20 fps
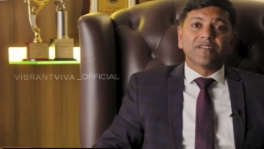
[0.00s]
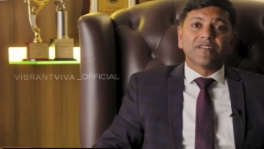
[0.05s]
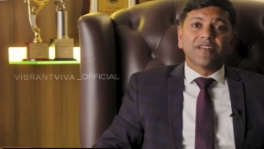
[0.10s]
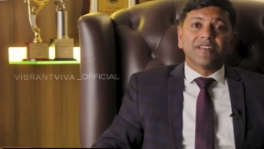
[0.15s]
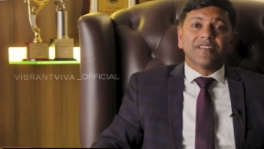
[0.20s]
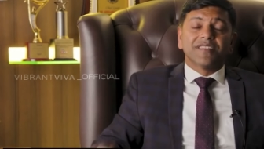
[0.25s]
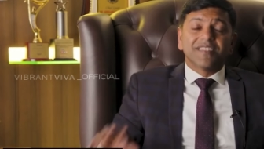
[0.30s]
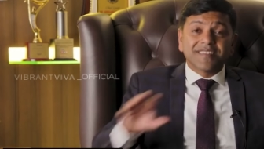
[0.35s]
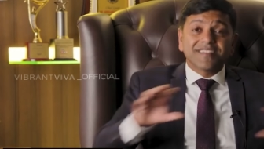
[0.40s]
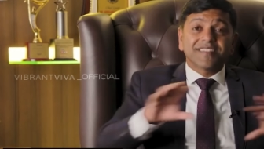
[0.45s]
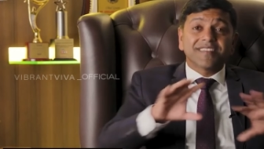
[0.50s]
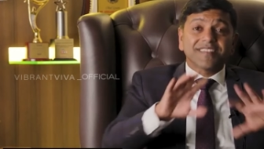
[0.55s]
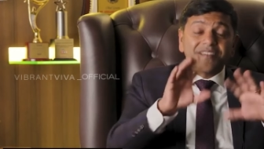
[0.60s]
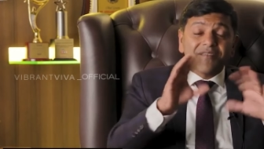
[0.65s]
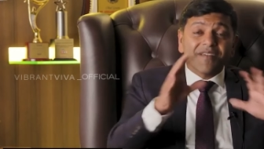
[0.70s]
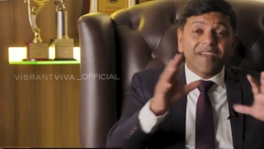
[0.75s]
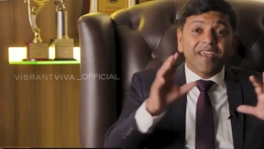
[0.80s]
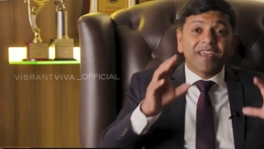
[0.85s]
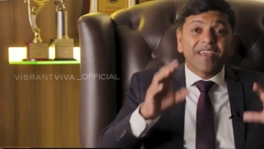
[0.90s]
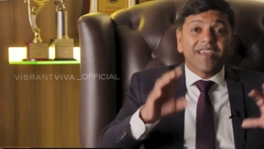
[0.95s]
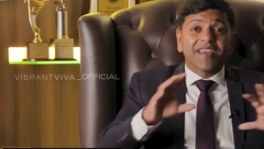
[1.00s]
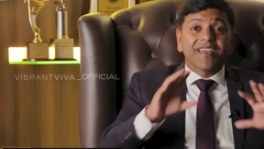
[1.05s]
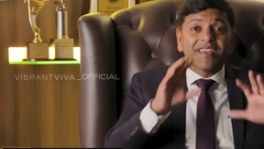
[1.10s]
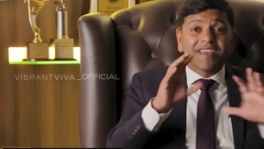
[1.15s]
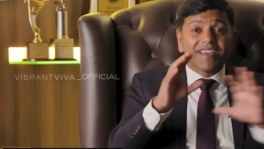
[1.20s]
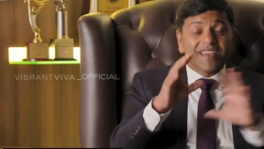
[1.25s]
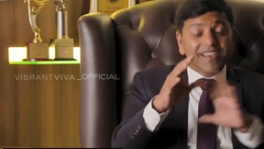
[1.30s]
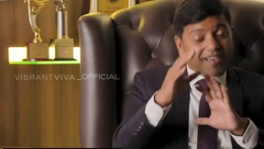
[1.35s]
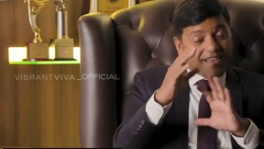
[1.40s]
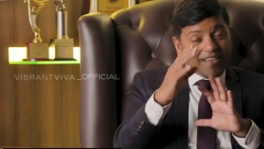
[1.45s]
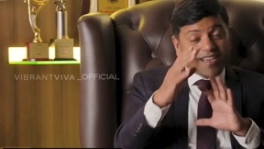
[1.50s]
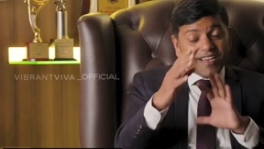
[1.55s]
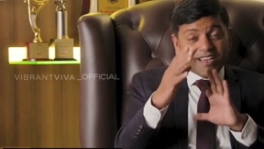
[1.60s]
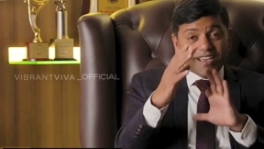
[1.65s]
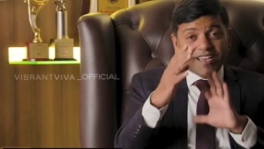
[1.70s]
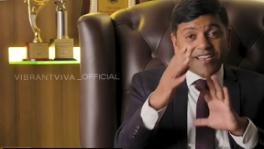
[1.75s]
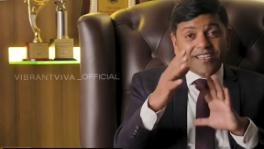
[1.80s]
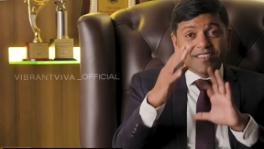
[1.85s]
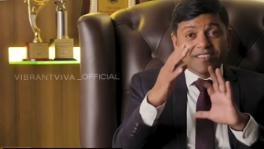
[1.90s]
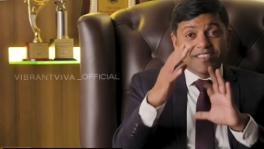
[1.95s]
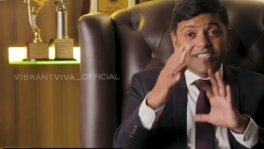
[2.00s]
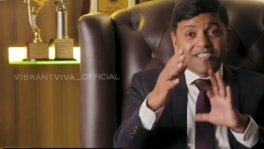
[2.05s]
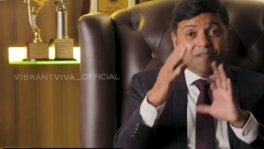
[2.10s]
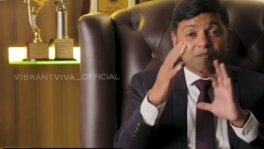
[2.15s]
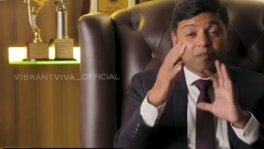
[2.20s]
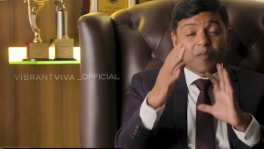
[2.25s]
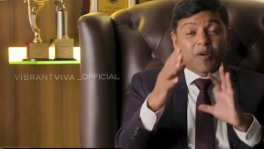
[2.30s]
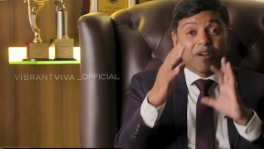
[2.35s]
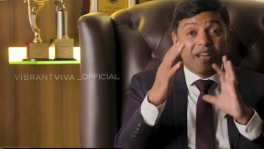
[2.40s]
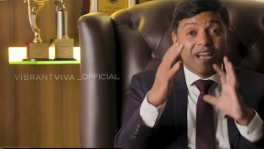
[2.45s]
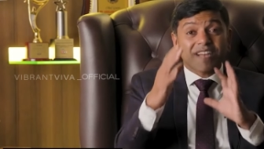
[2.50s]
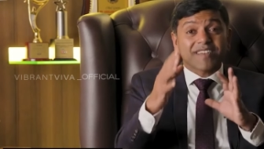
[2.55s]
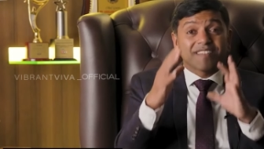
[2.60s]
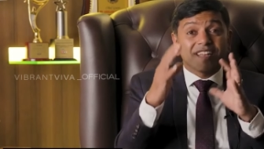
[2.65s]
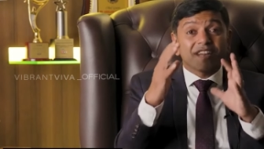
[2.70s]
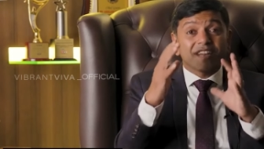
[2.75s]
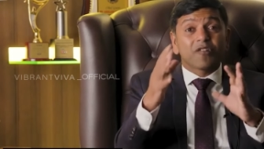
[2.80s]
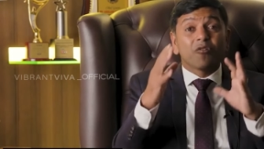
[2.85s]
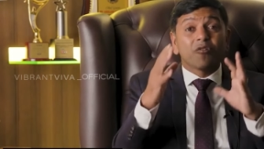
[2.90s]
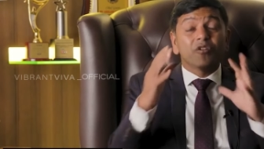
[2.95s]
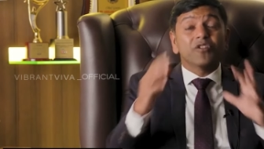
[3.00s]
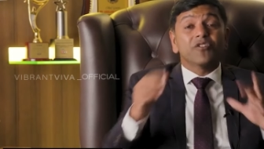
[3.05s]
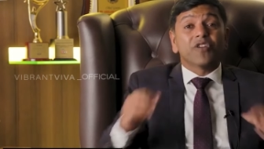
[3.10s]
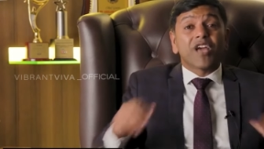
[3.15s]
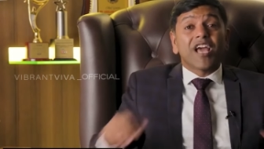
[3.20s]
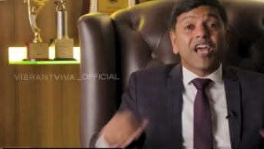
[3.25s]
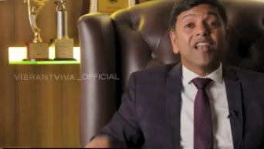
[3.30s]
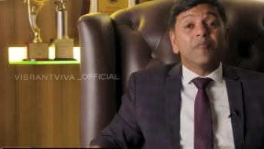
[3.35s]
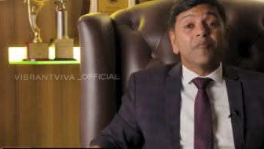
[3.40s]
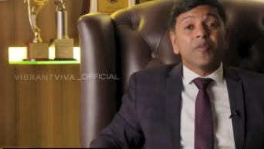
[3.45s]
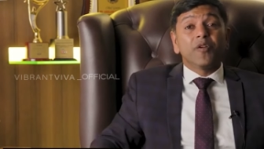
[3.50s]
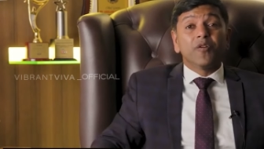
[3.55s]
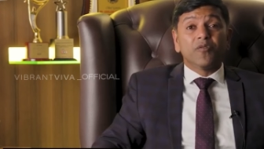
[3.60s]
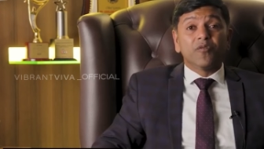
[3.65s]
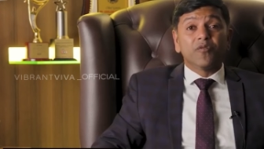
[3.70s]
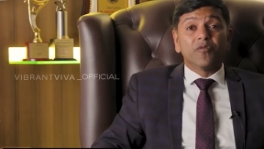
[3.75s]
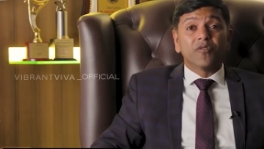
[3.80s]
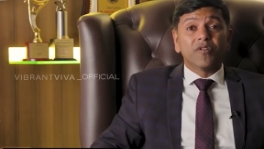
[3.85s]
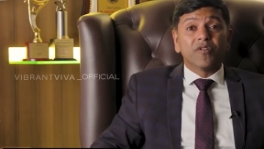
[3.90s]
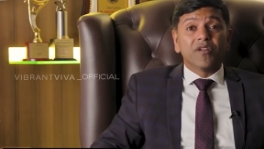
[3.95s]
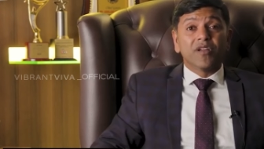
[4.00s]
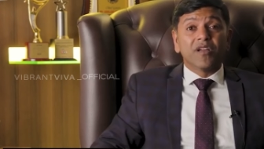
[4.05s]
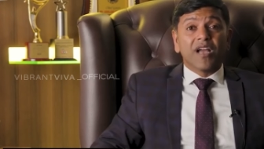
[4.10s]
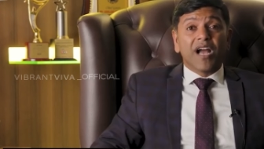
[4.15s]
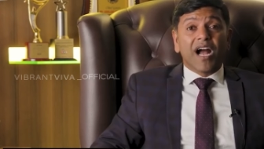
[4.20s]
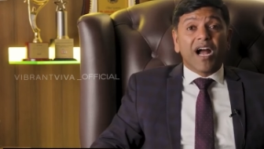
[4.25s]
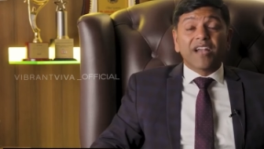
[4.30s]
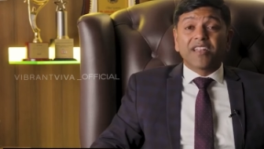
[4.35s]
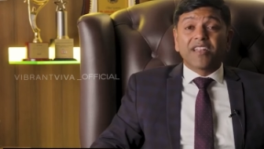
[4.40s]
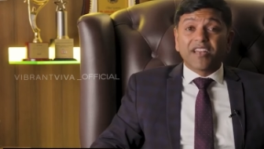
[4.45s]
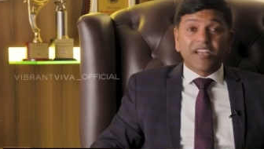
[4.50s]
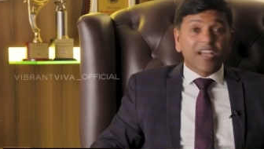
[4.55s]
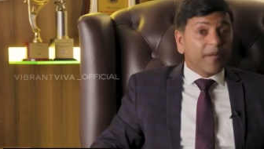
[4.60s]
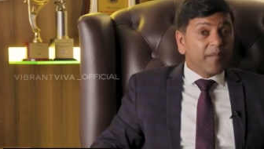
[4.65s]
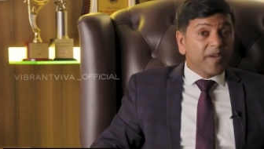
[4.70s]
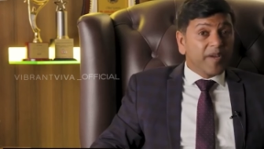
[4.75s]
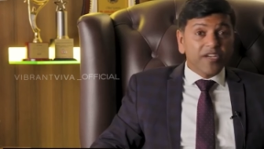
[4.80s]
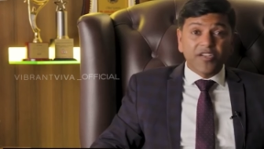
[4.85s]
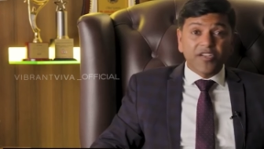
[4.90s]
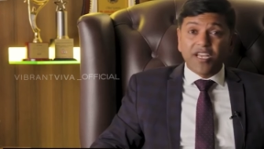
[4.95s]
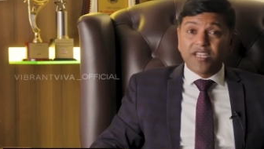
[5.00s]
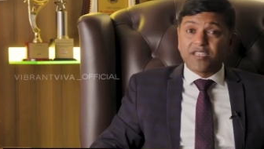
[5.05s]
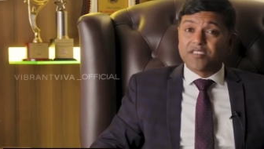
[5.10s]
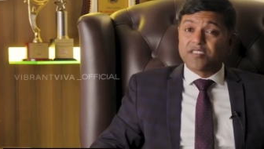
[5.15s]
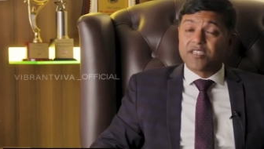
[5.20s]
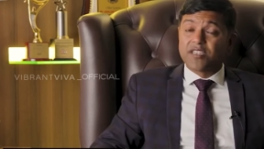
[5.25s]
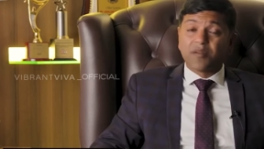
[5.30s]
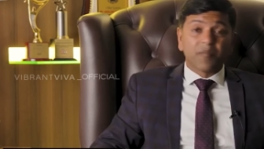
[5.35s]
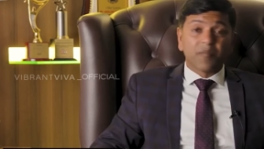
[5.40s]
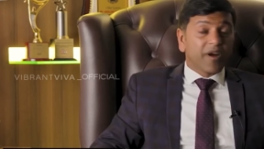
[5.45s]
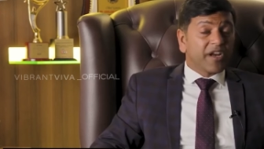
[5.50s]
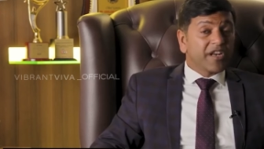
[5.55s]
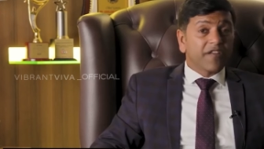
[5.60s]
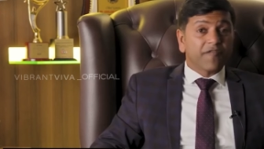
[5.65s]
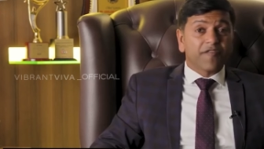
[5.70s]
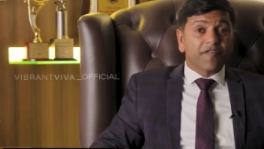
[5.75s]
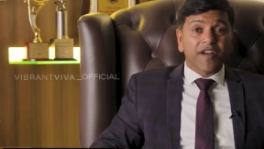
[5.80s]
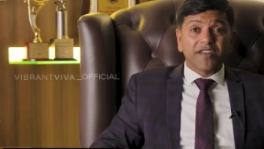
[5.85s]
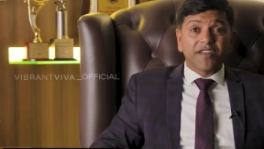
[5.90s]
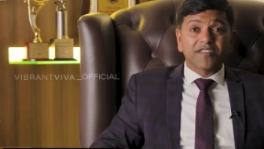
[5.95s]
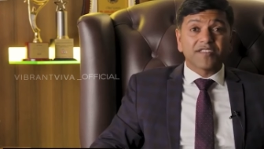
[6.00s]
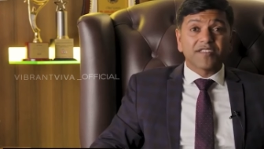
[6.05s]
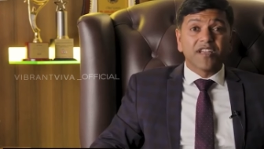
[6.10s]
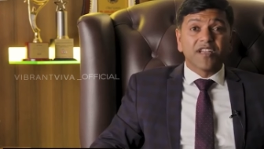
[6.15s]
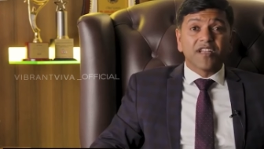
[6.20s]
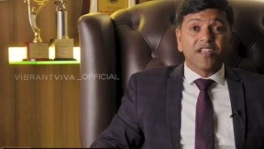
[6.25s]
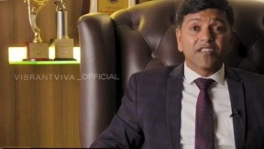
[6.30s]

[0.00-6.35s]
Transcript: This is the way these products are going to help you. And in coming days, my dear friends,